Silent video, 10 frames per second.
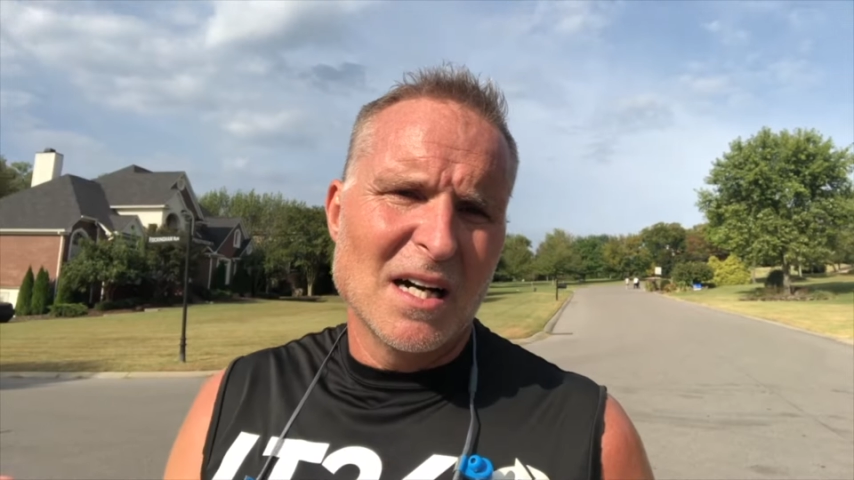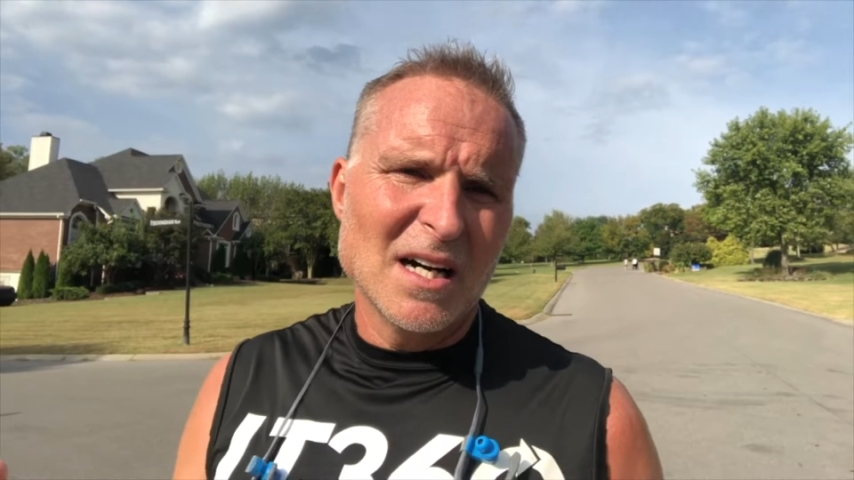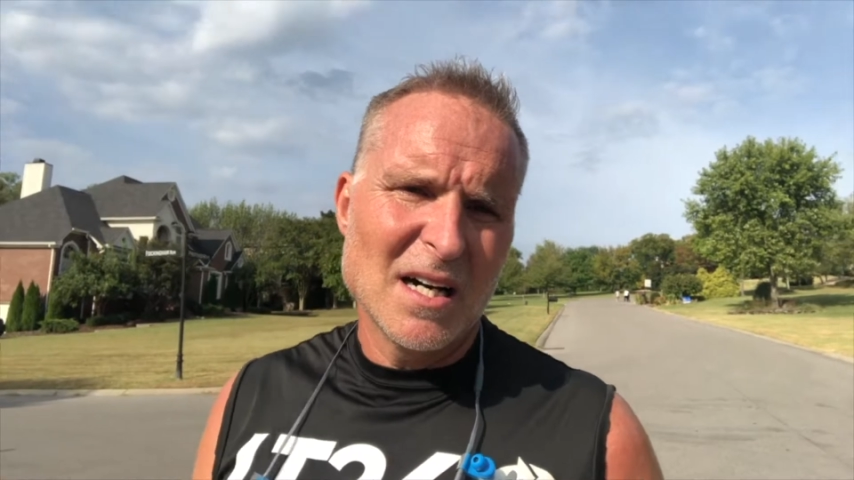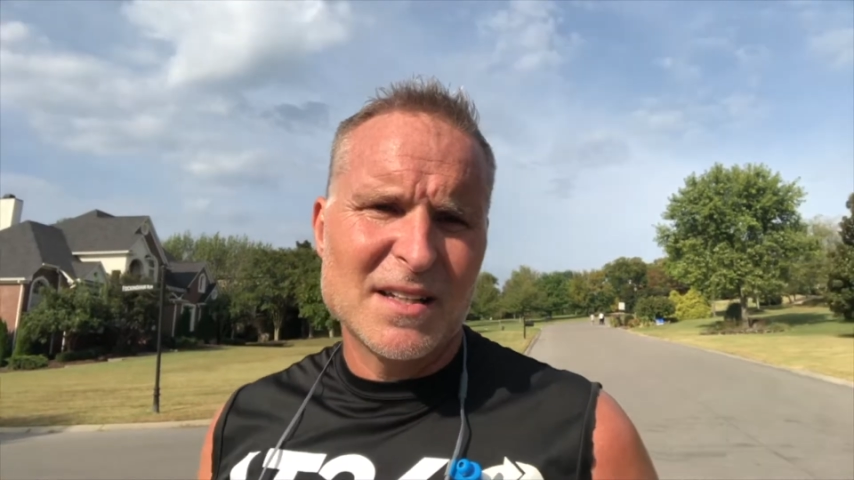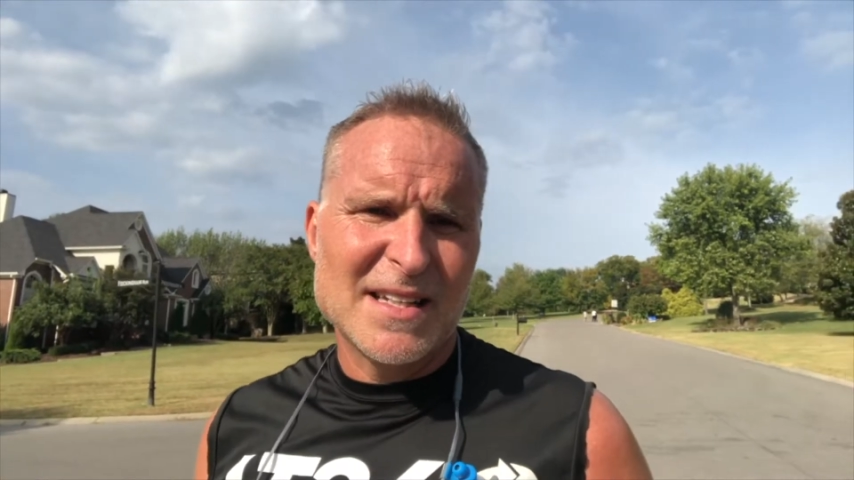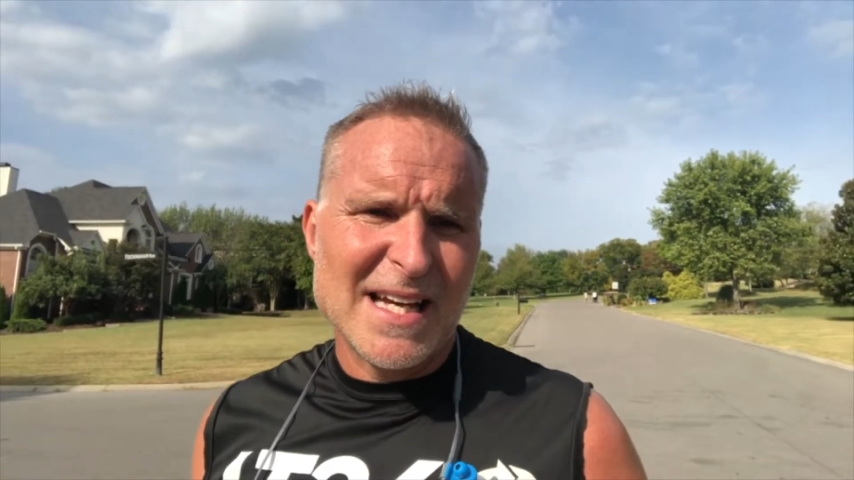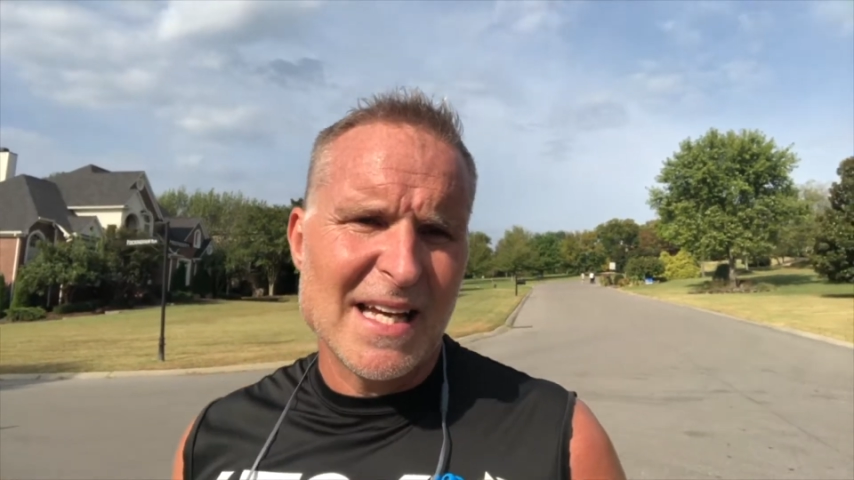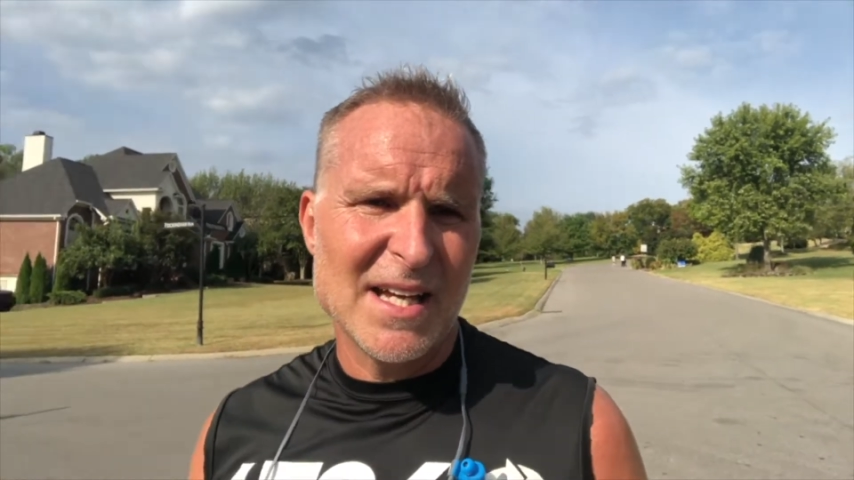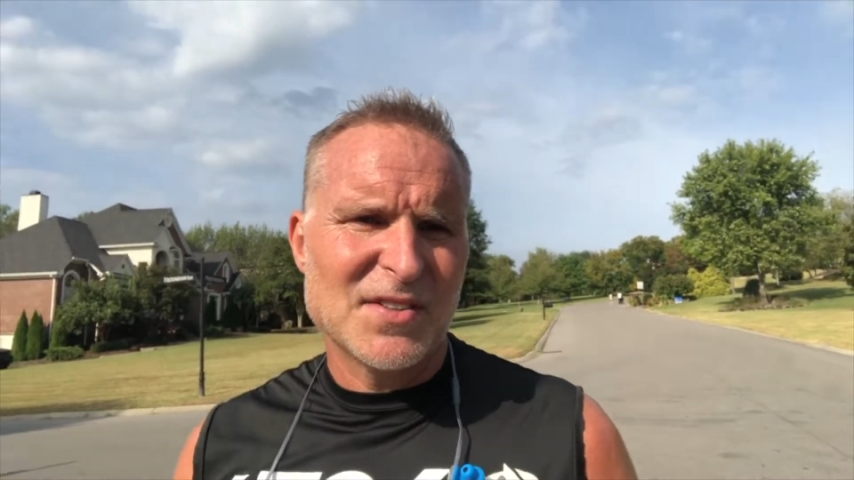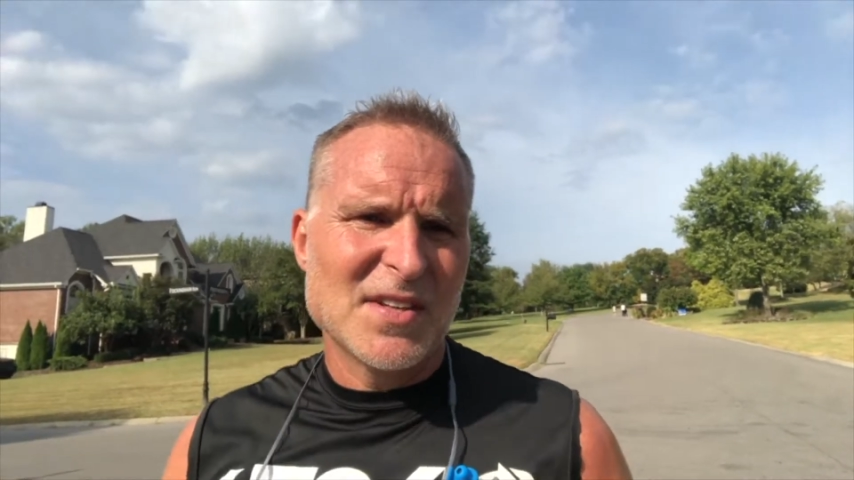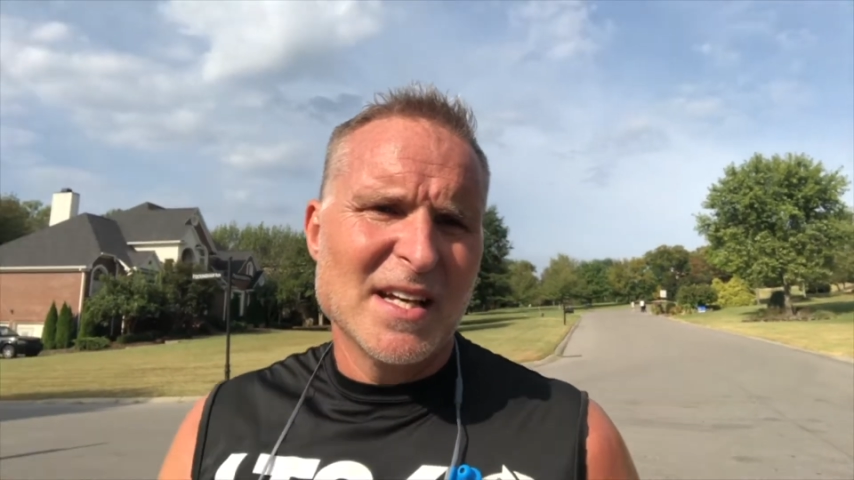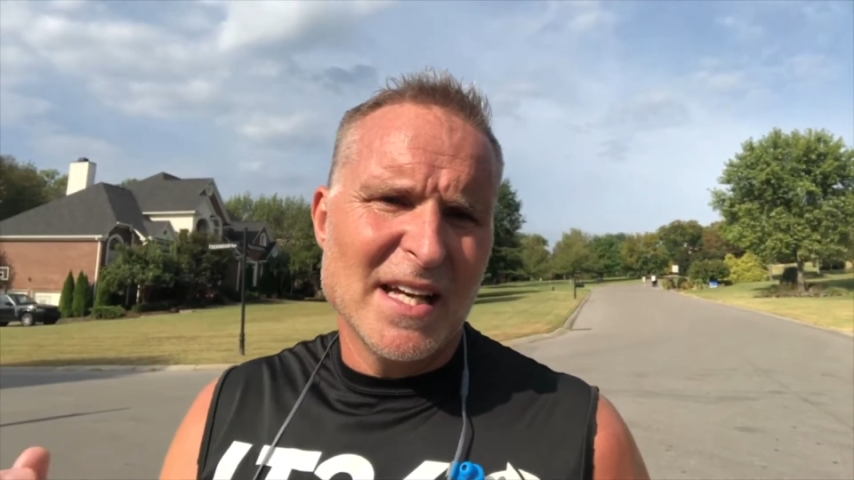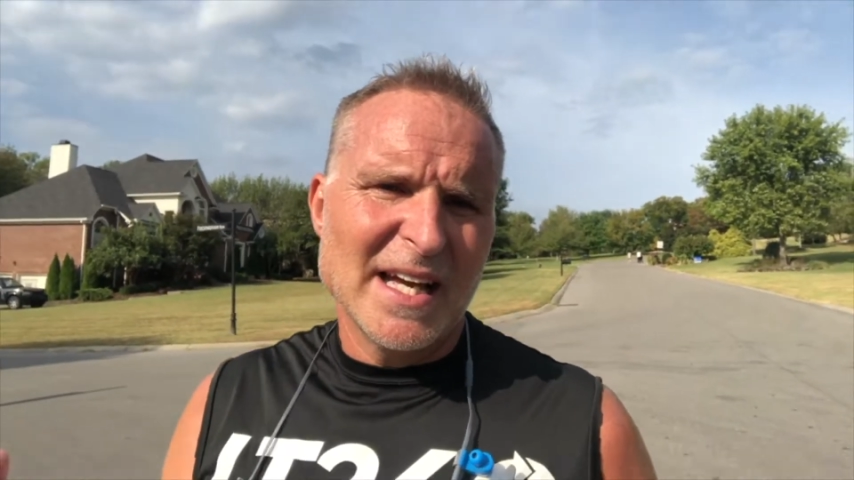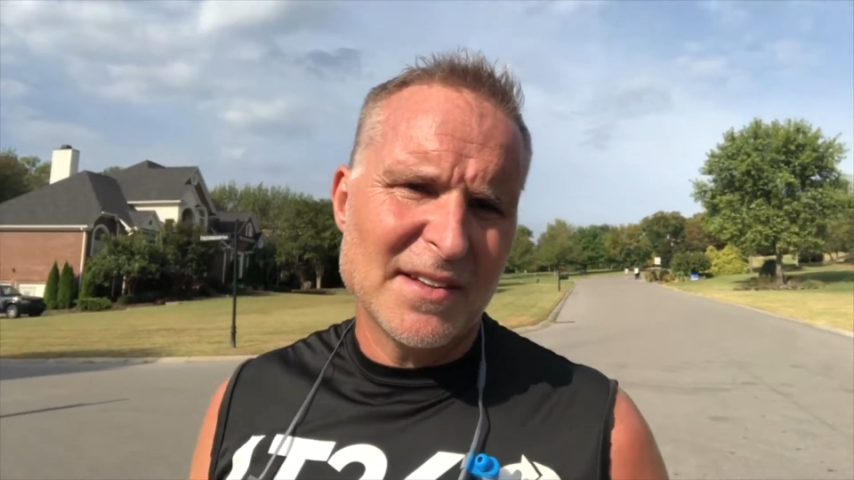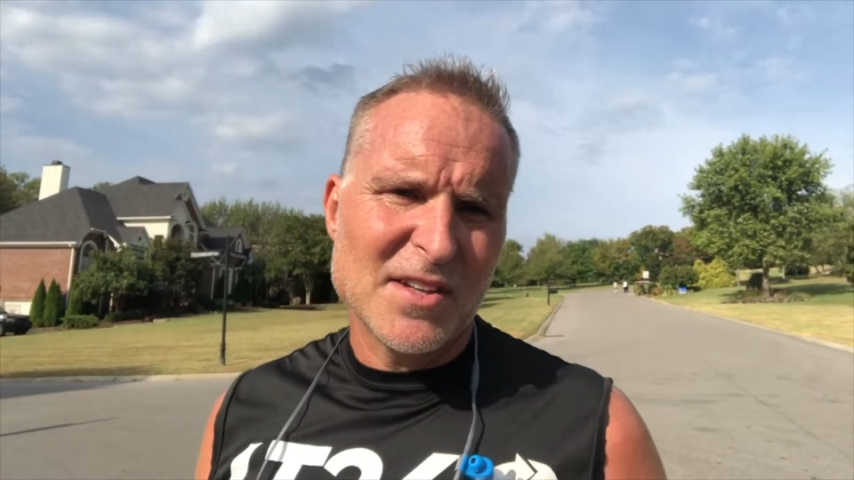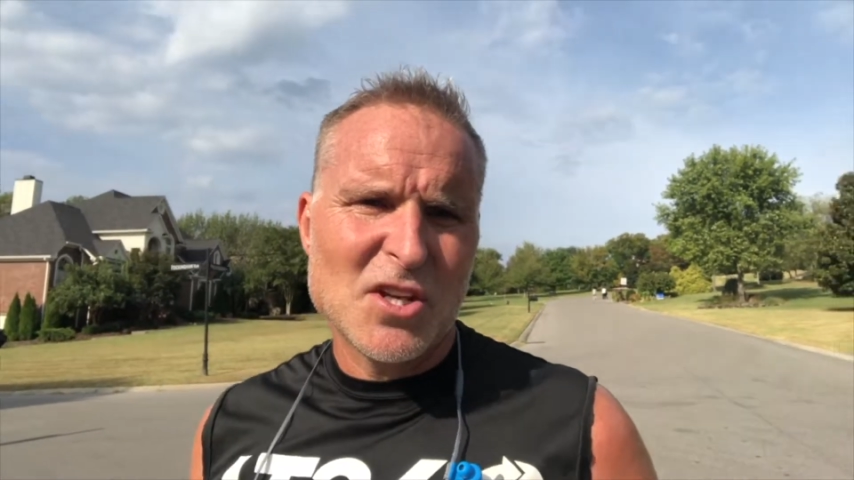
uh, days in the